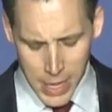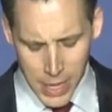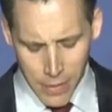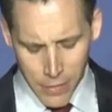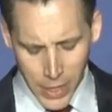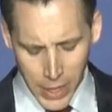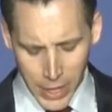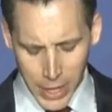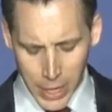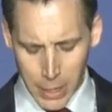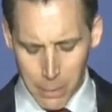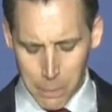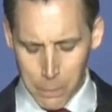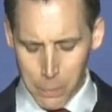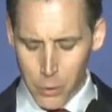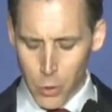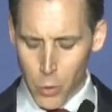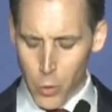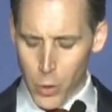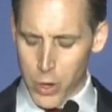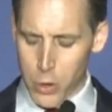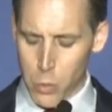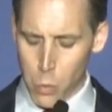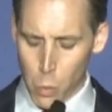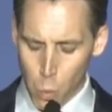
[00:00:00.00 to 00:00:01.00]
that can
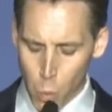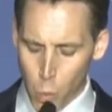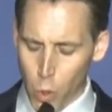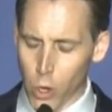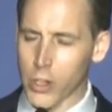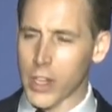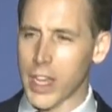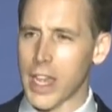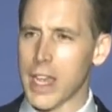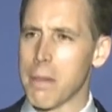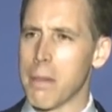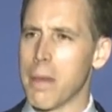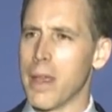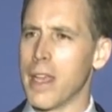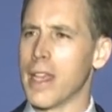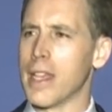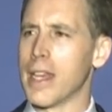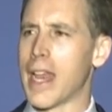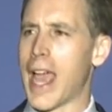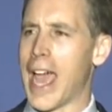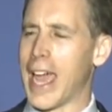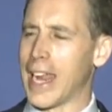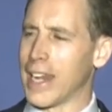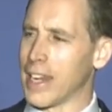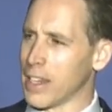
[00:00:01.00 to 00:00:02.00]
employ working men
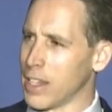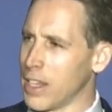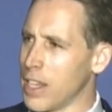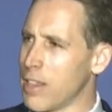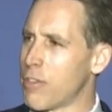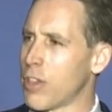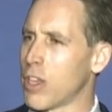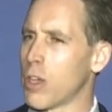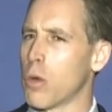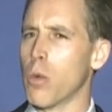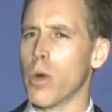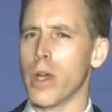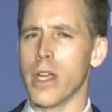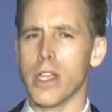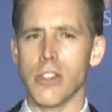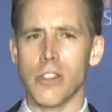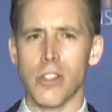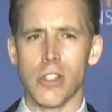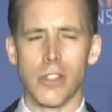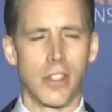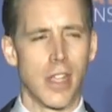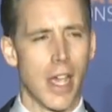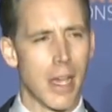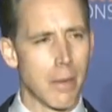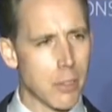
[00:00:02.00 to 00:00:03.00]
at living
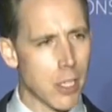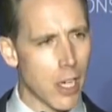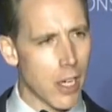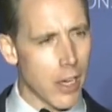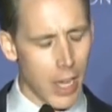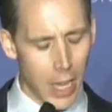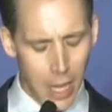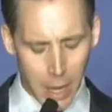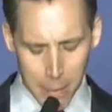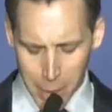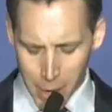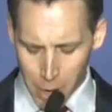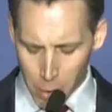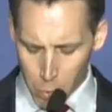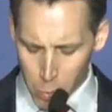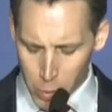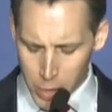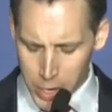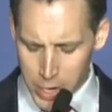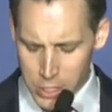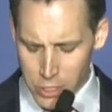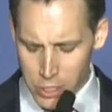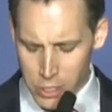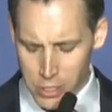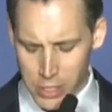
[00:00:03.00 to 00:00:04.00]
wages. I'm talking about
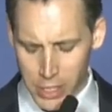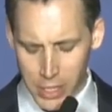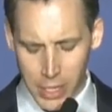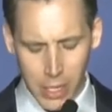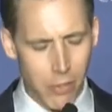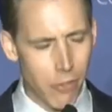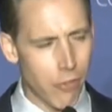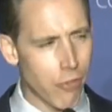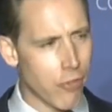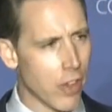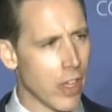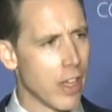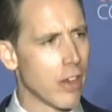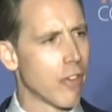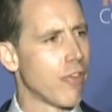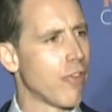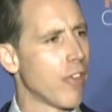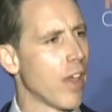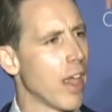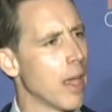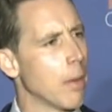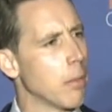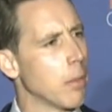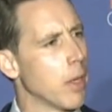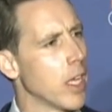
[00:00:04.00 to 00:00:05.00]
wages that can feed a
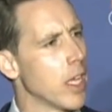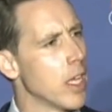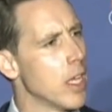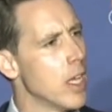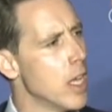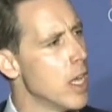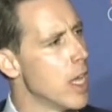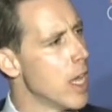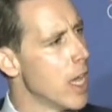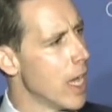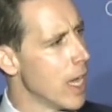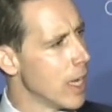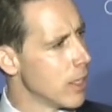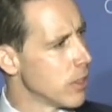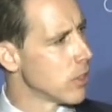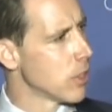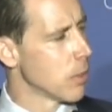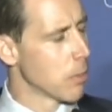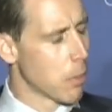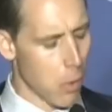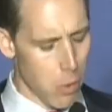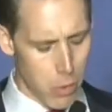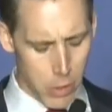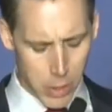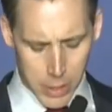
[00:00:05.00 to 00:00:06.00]
family and
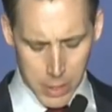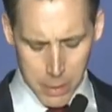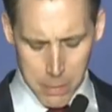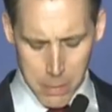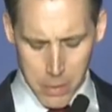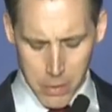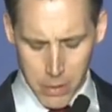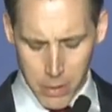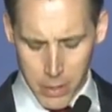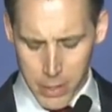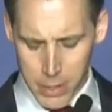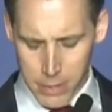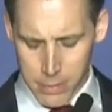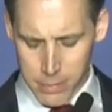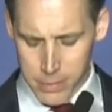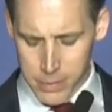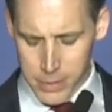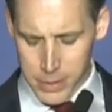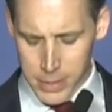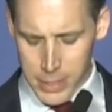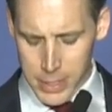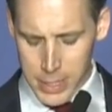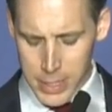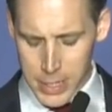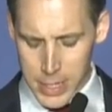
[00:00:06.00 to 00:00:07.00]
support a community.
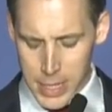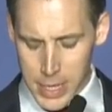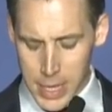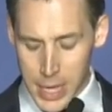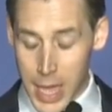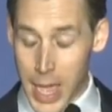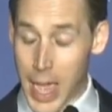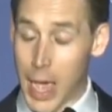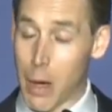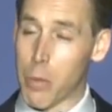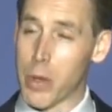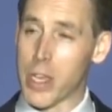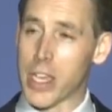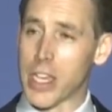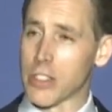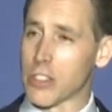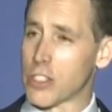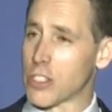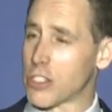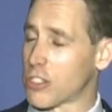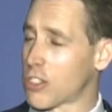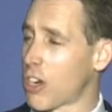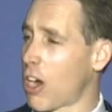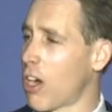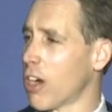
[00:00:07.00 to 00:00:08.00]
And we can
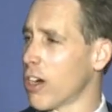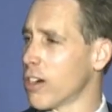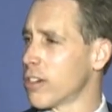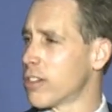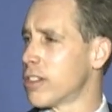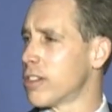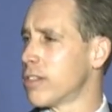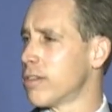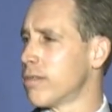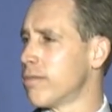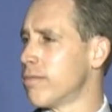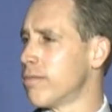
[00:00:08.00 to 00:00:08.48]
start